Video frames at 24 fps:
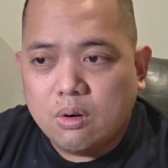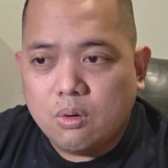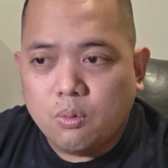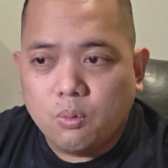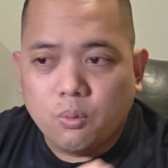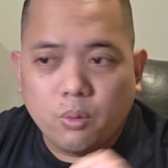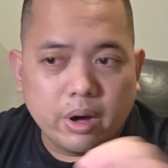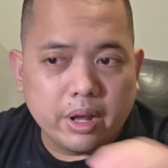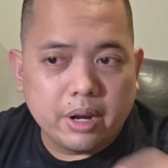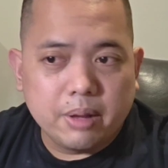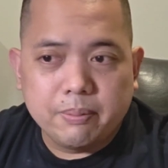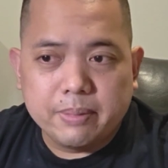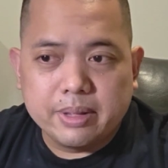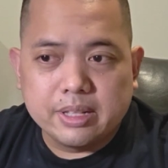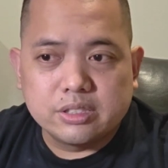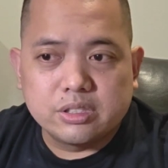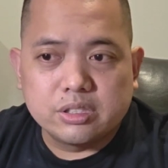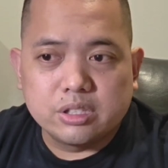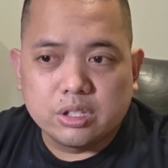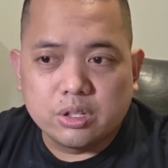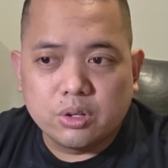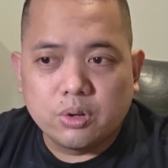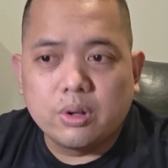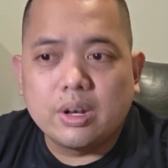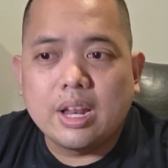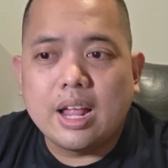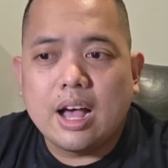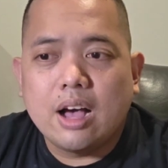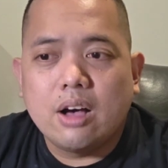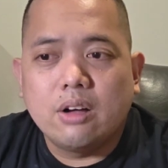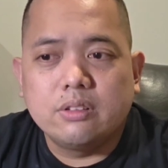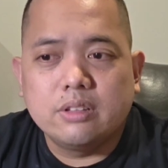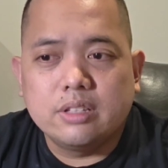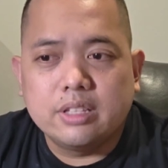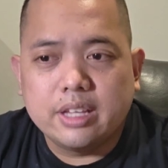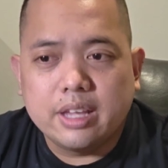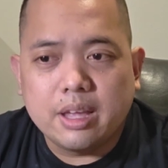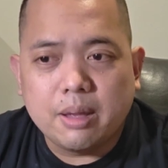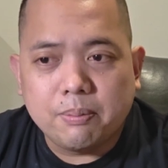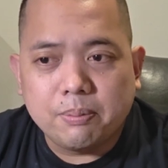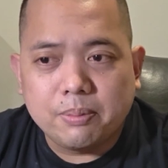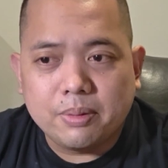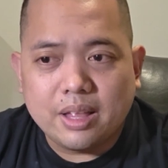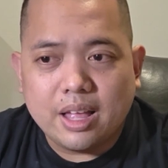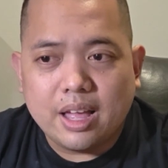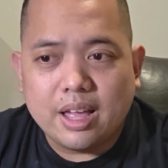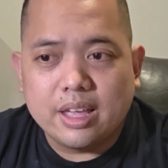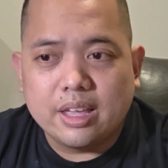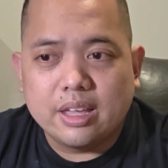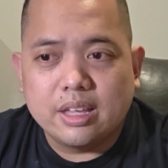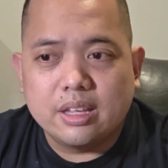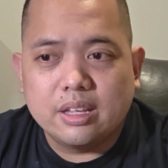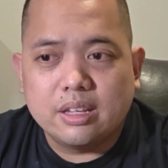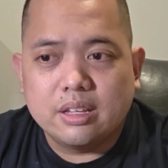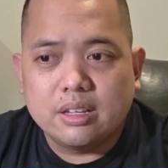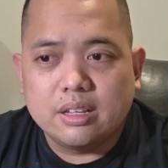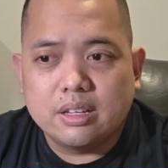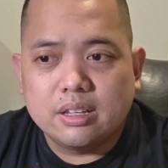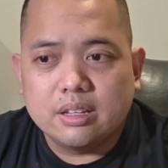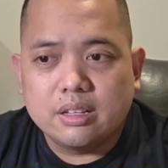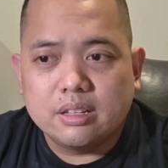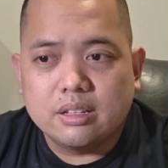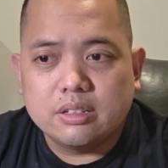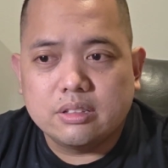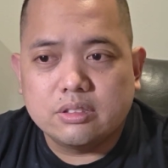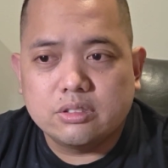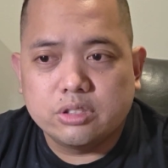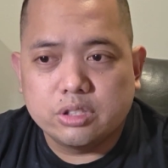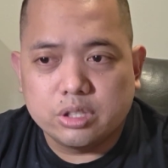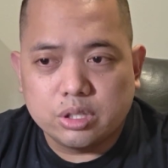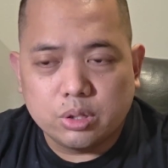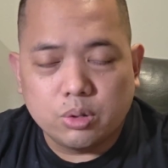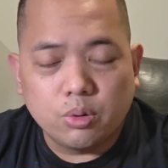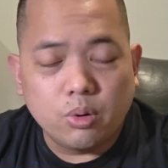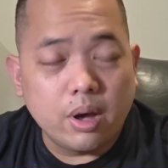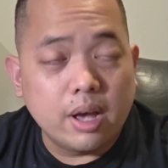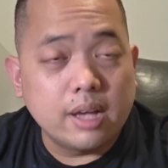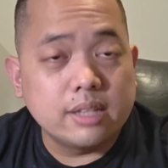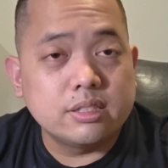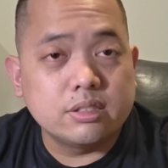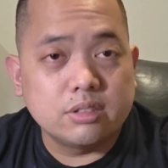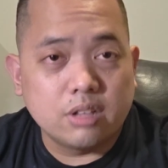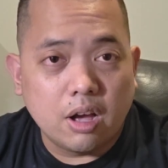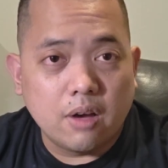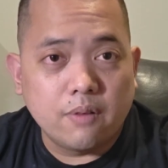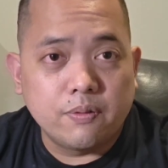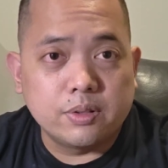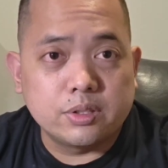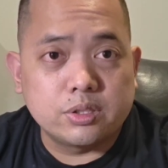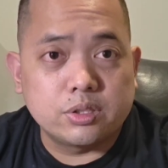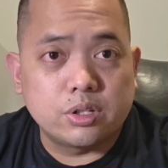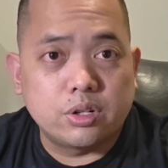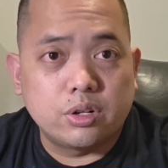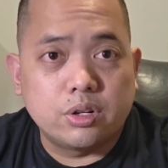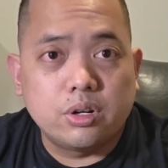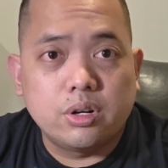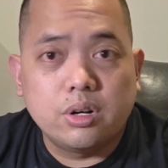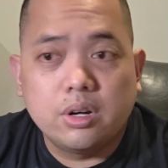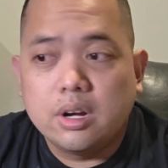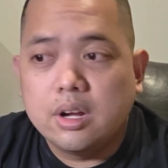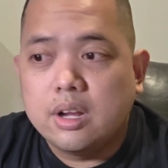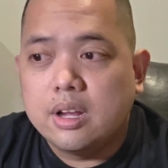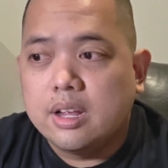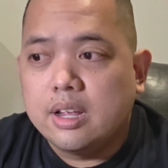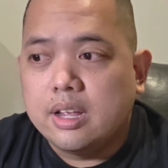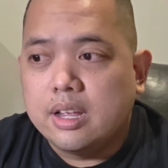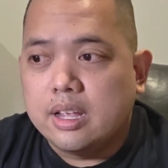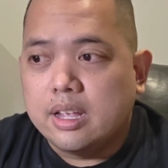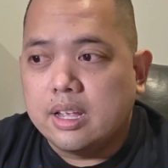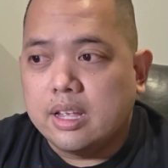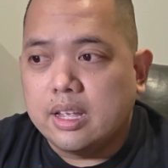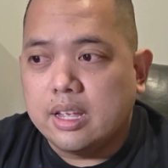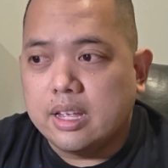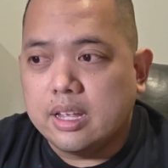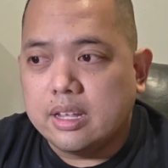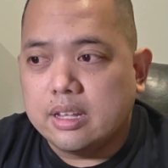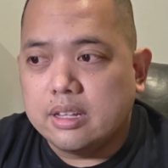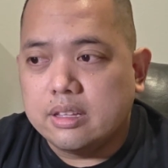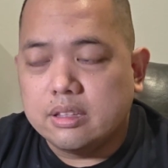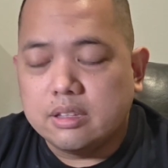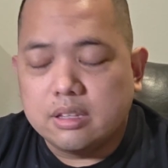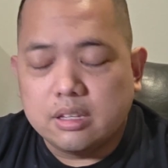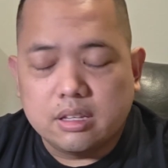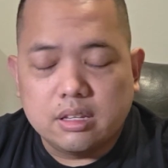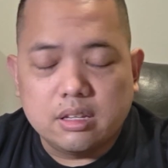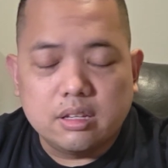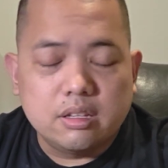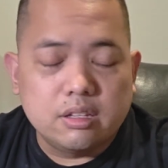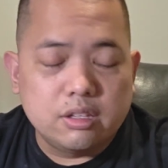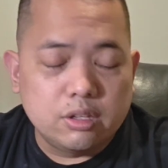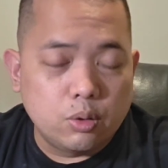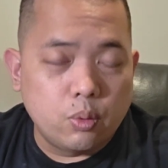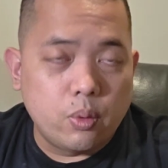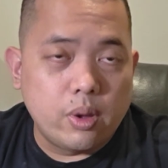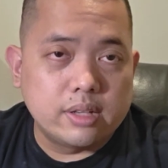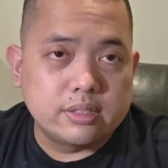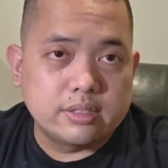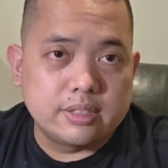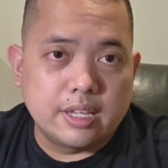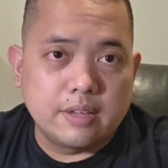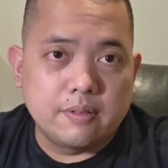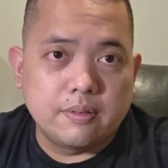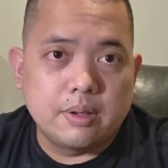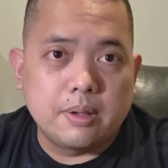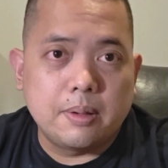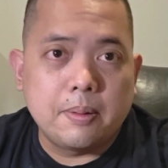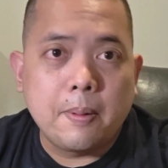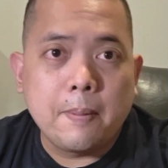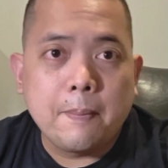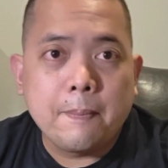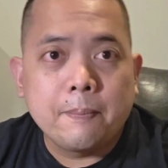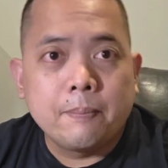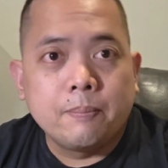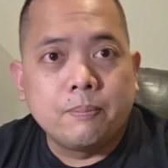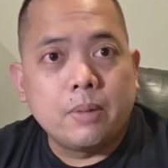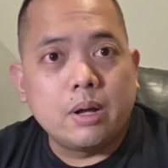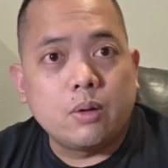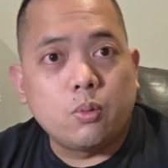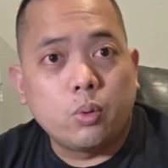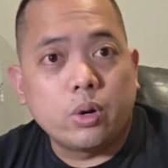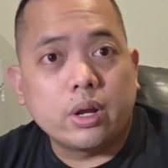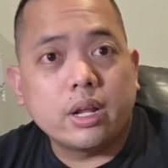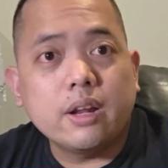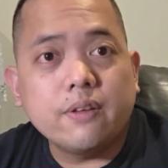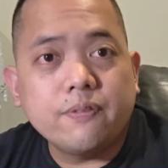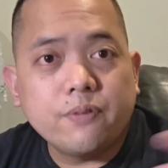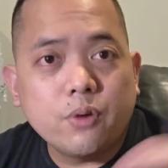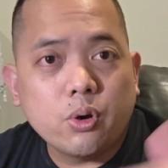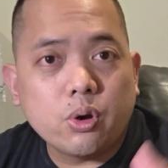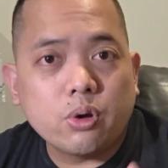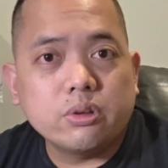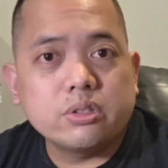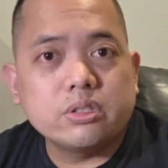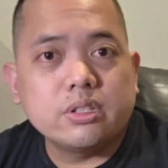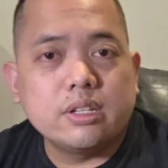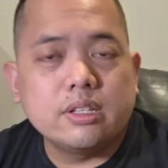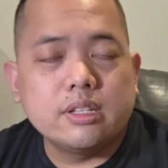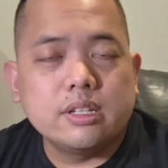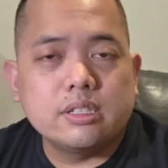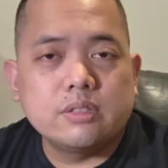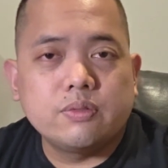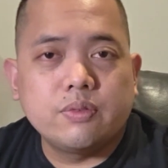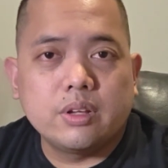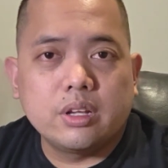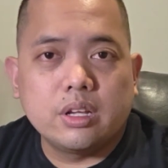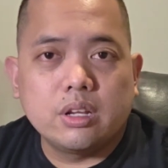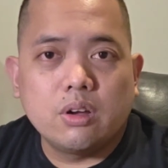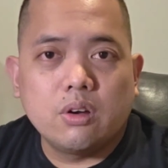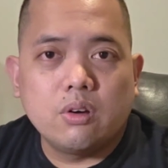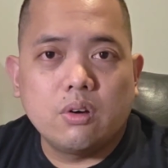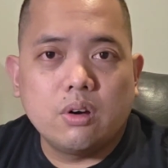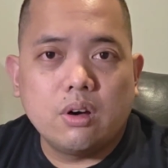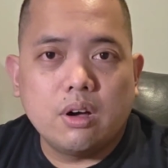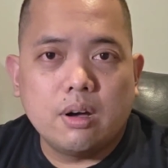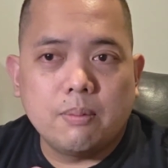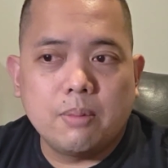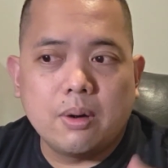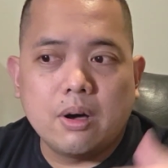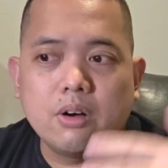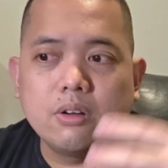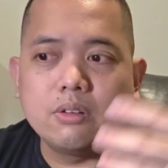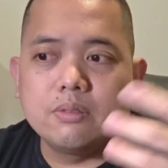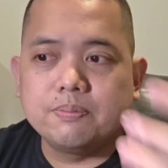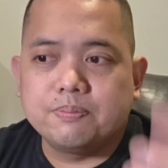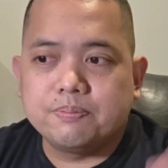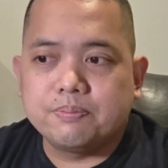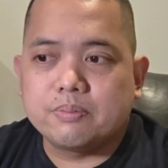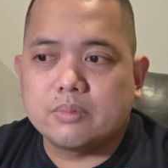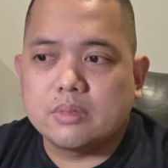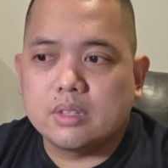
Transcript: what it means to you, and how did they apply to you as an officer in the U.S. Navy. But we're gonna focus in this video about